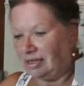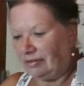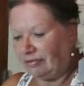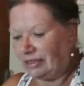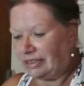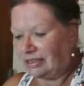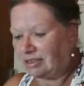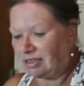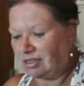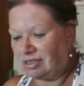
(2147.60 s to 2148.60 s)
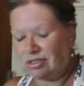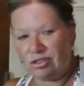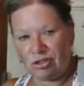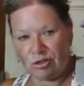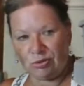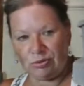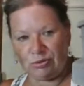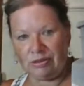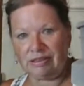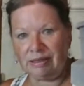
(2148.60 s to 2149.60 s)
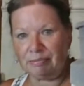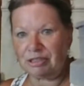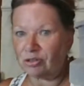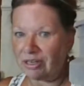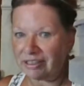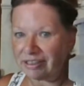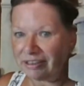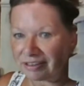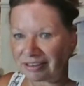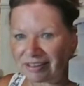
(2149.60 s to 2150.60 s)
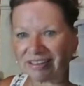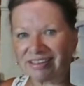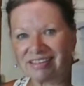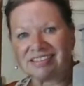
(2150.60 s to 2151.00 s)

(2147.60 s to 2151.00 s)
All right, so let me dry this.